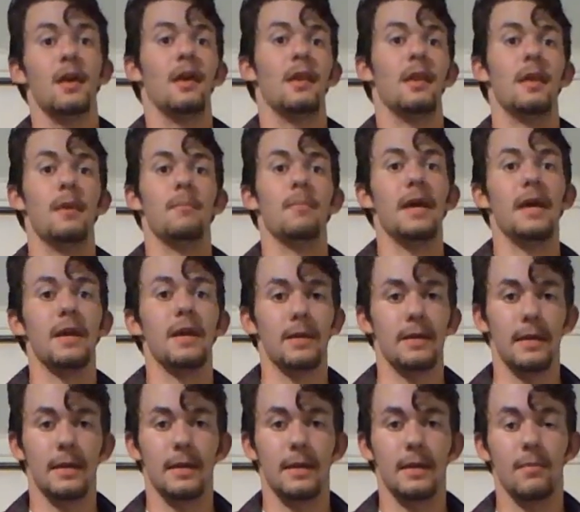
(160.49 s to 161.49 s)
that may
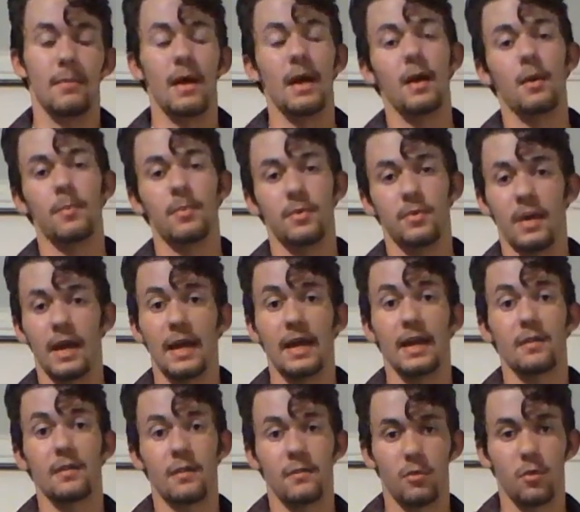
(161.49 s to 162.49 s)
help you
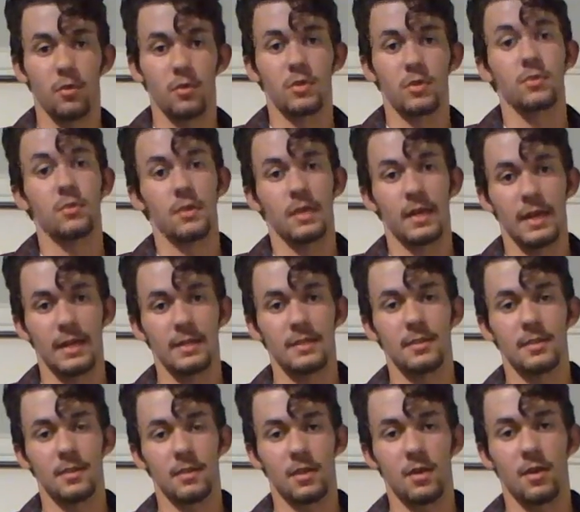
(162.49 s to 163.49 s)
and, of course, relate to
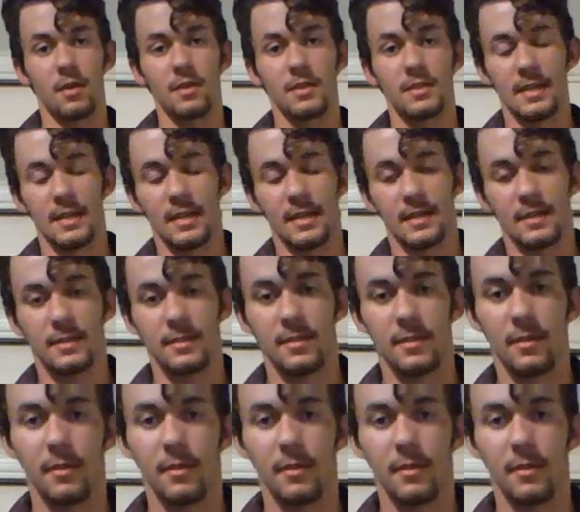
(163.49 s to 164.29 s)
the context.